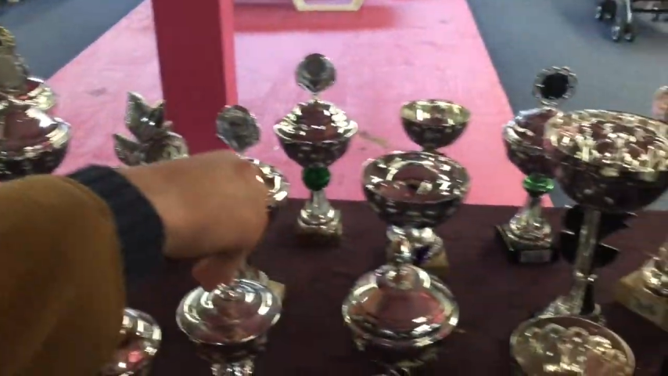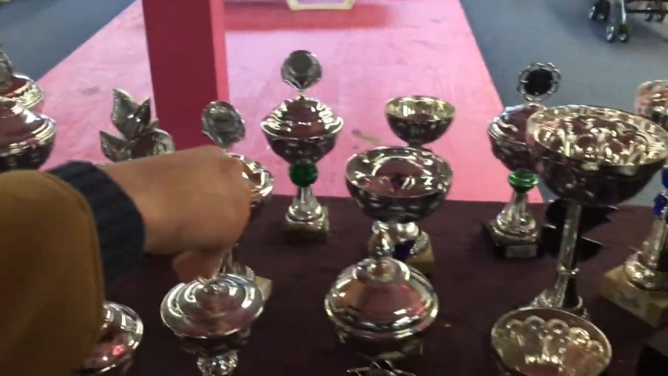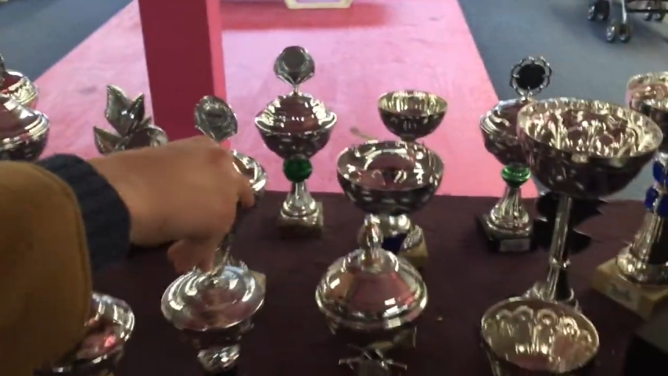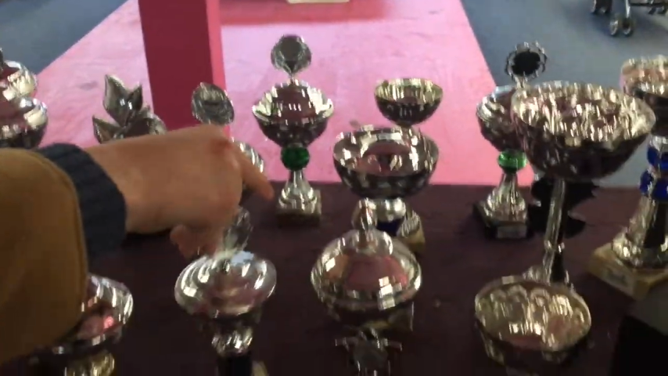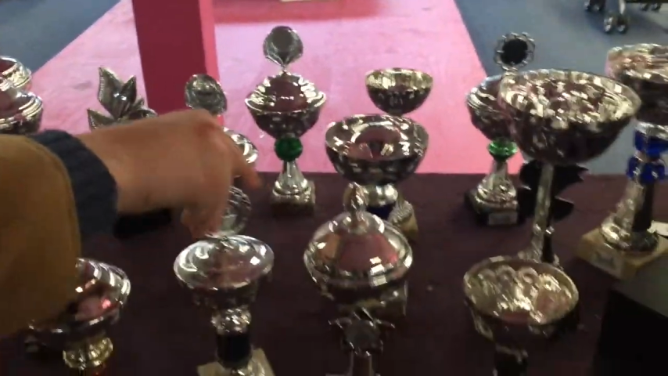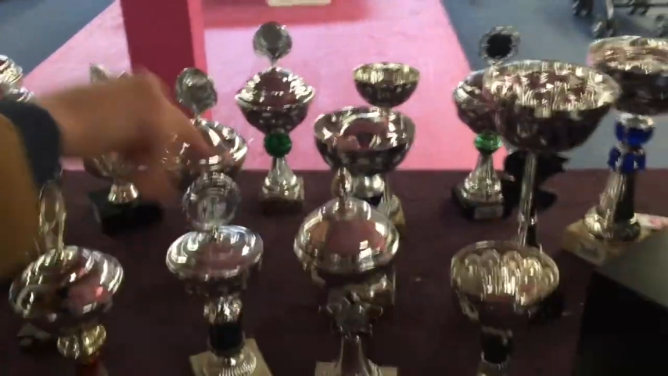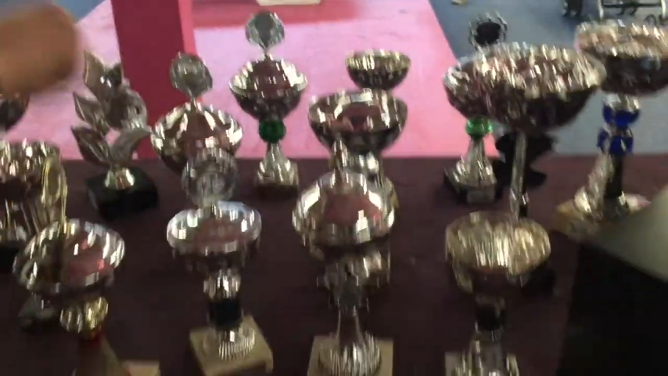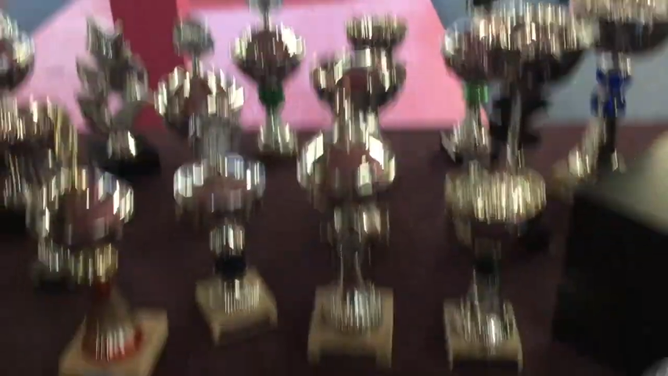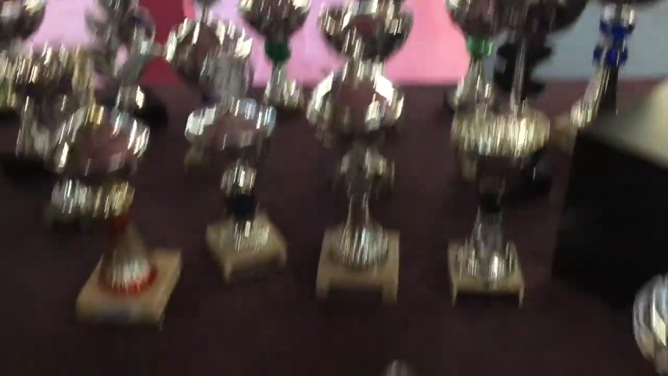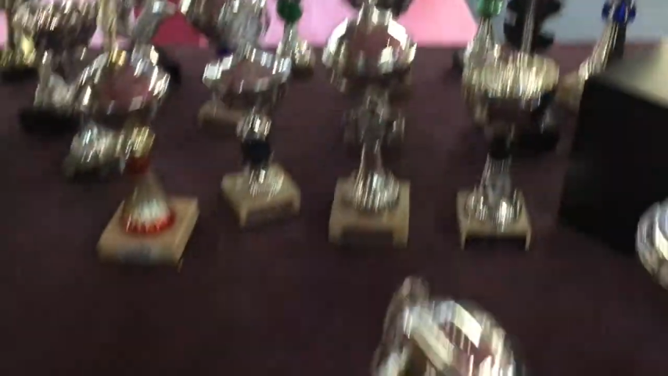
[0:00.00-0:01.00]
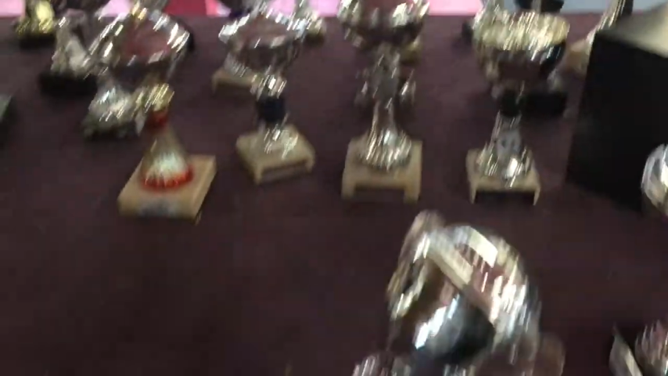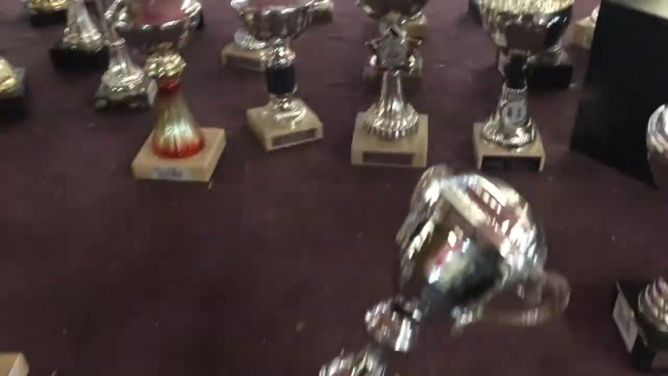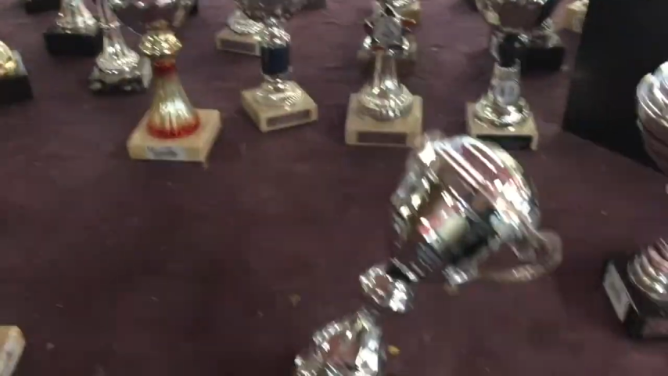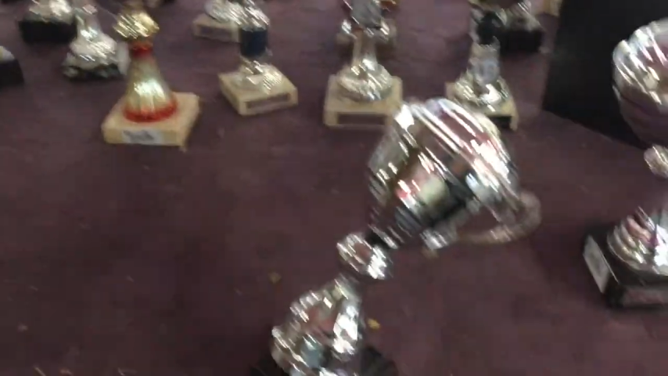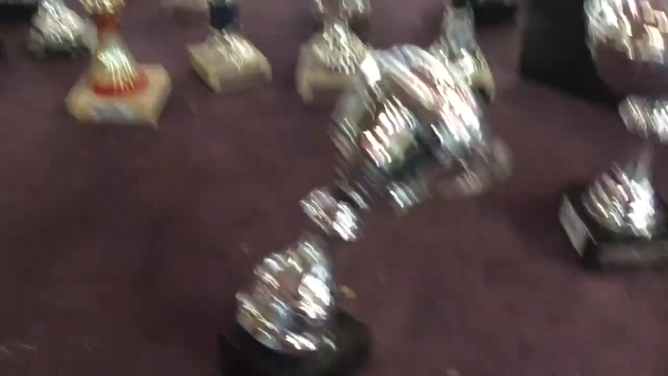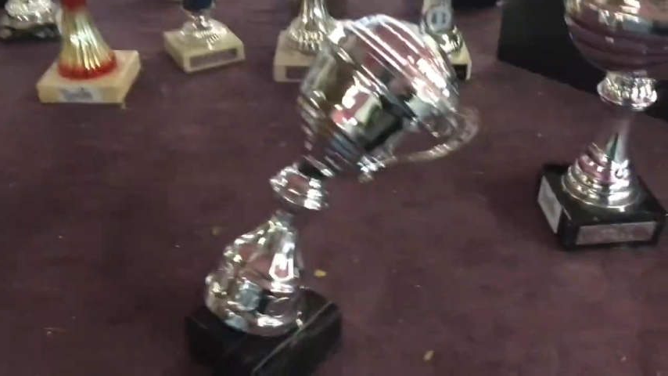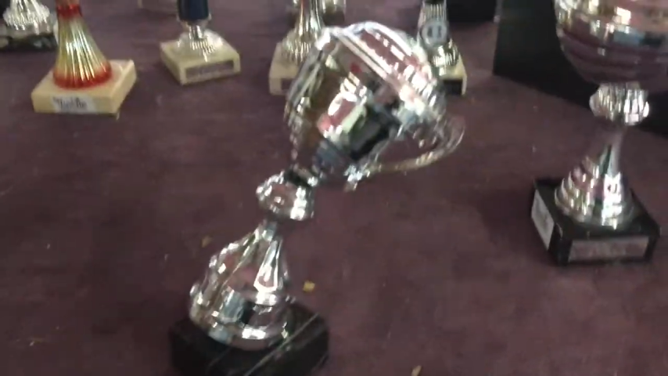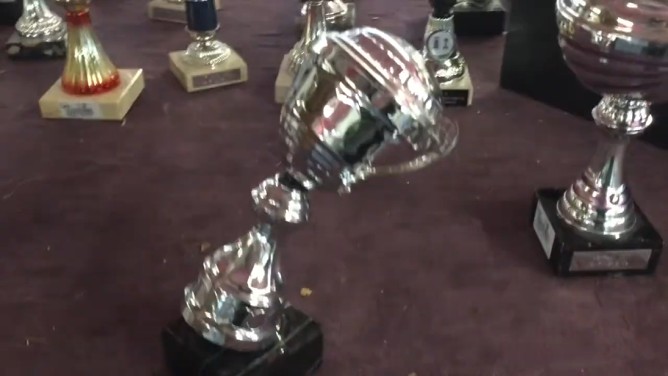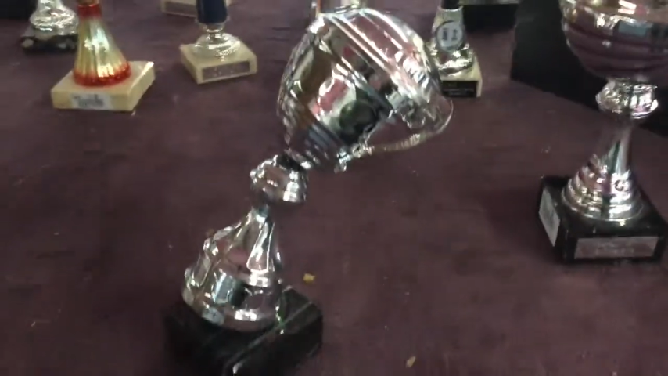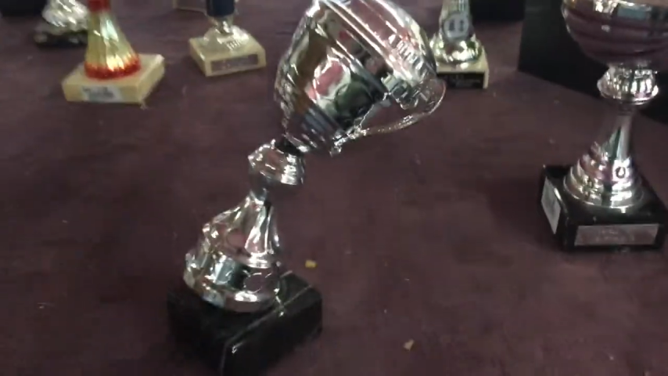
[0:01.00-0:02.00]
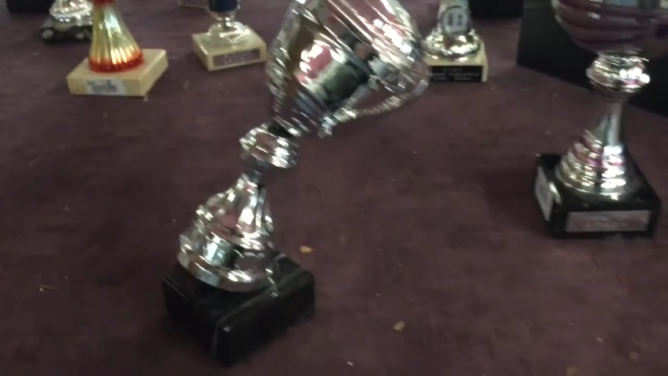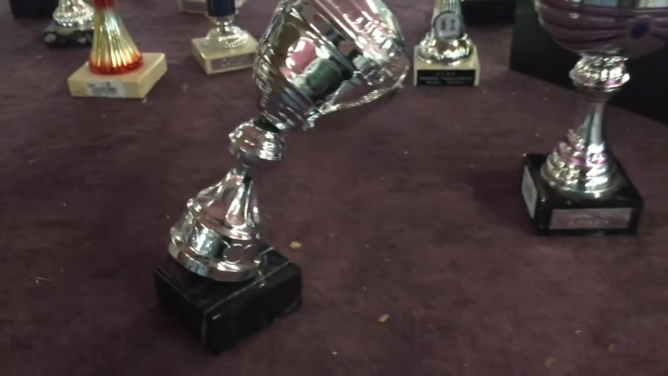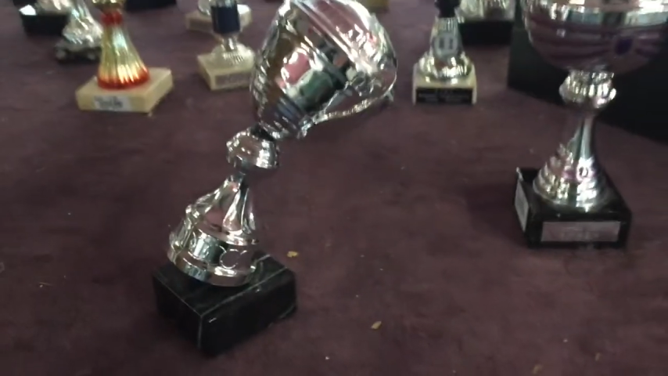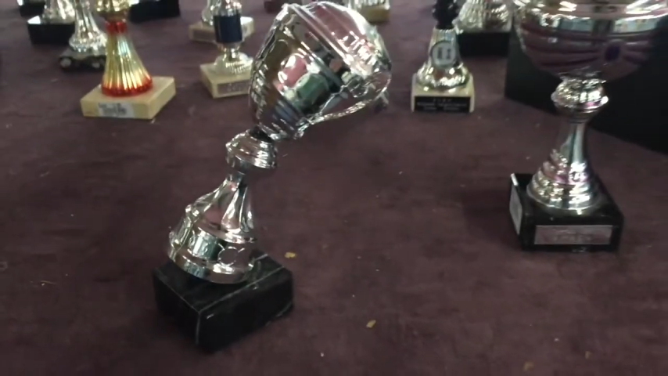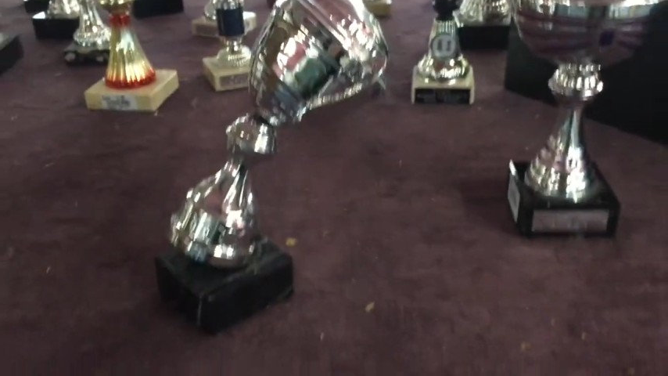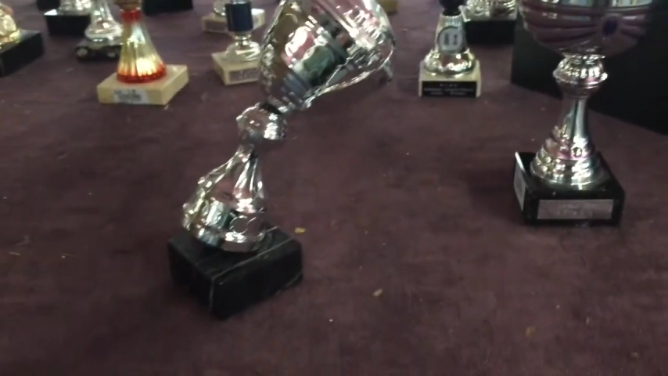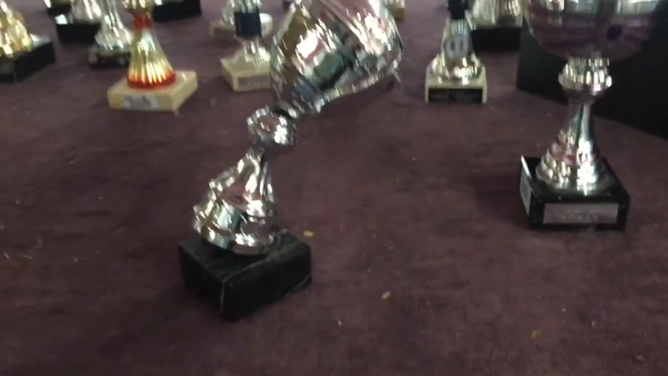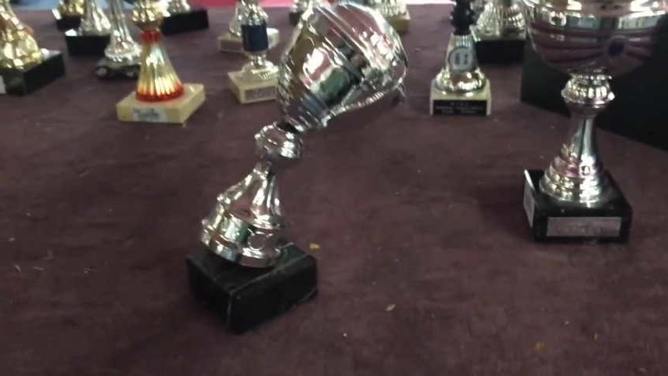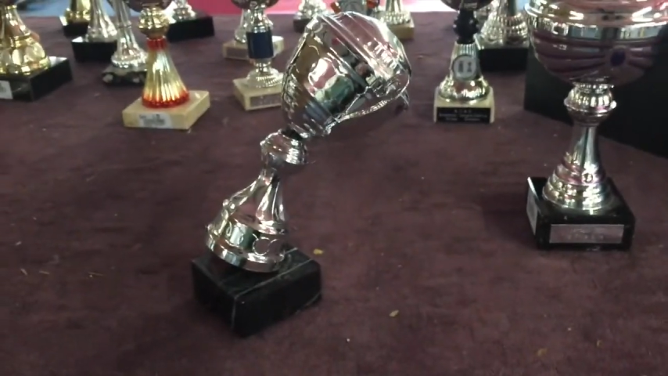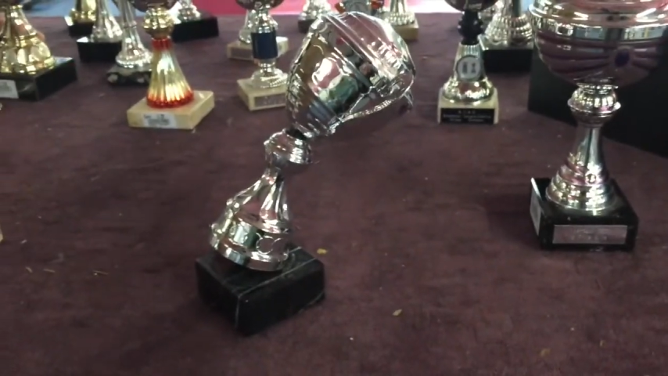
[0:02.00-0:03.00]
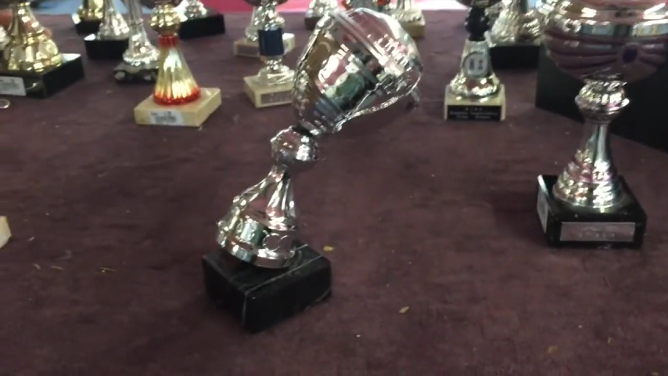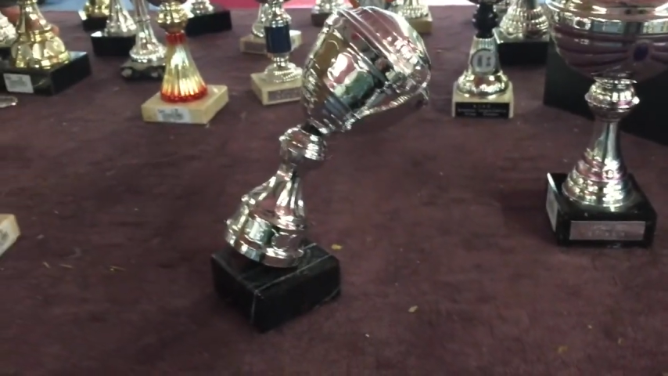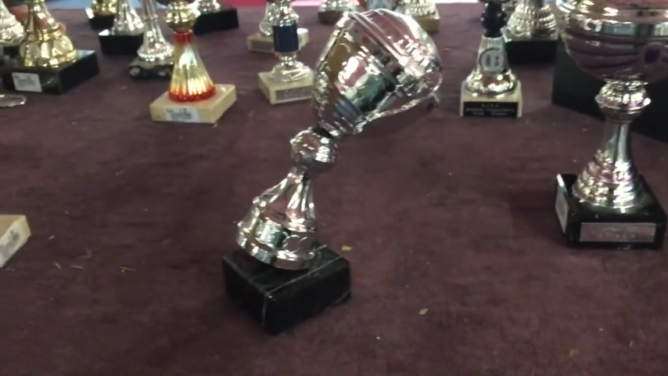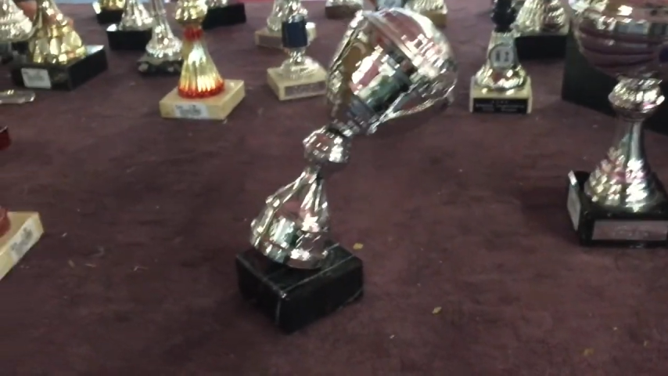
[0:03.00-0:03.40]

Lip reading: Nobody's mouth can be seen.